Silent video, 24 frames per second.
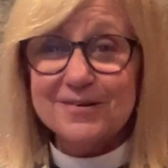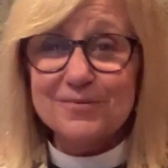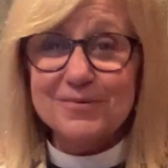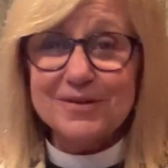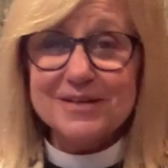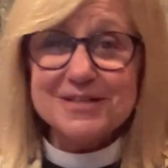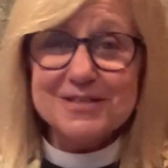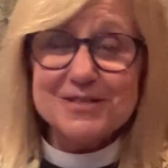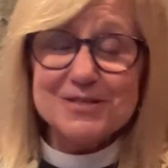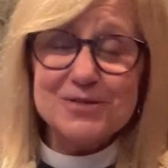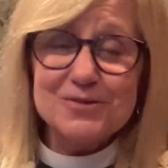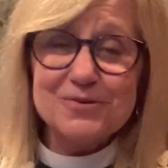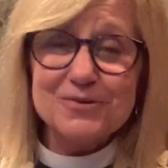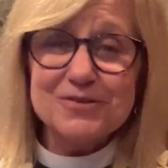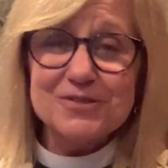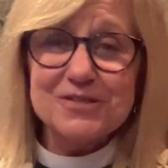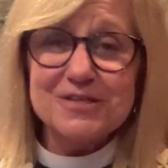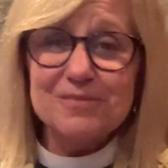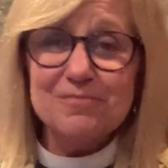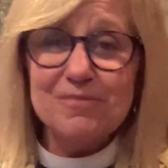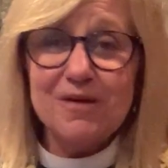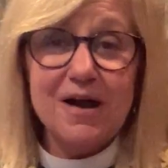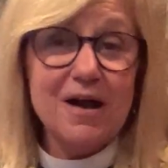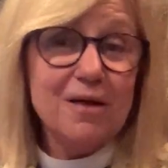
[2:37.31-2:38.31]
what a
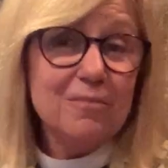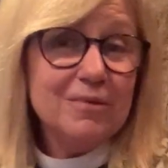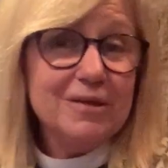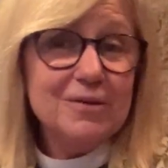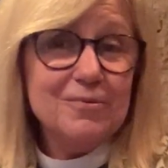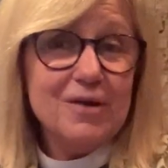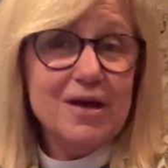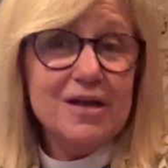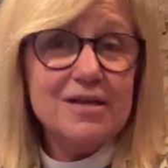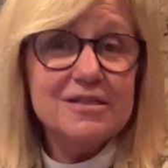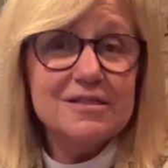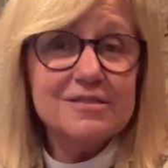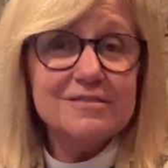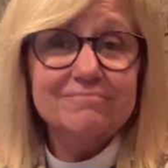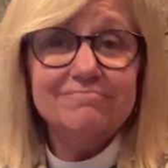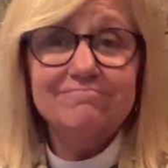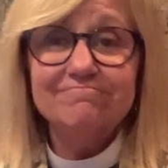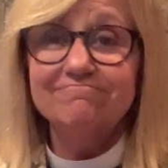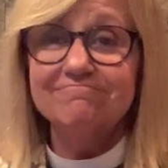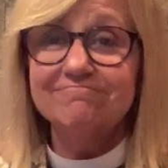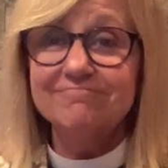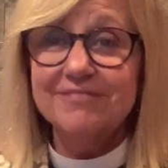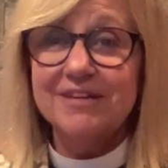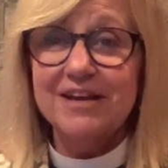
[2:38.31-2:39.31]
Stewardship Homily was.
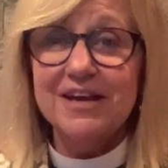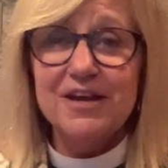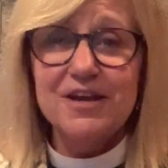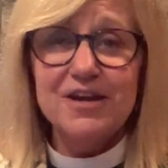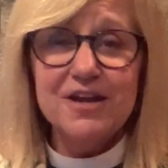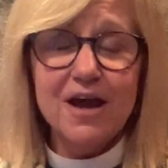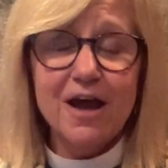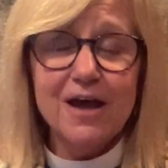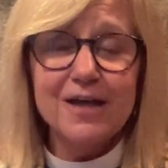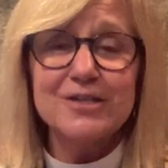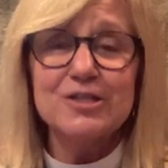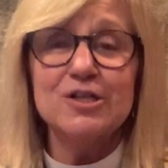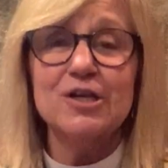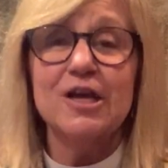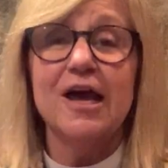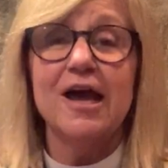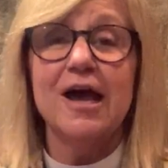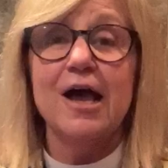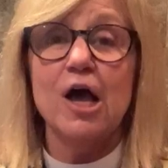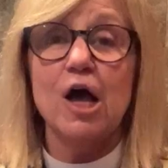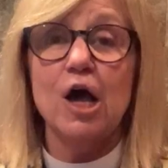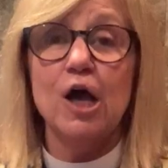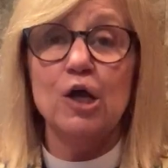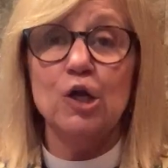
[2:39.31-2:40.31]
Not
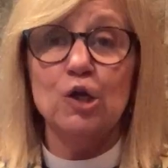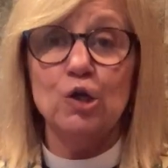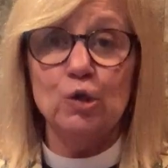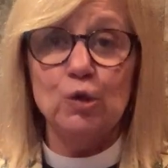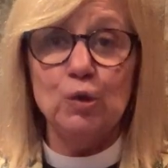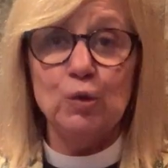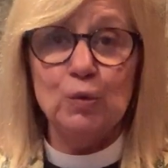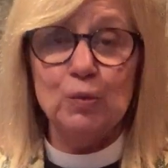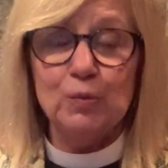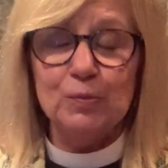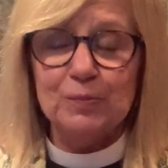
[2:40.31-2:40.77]
a clue.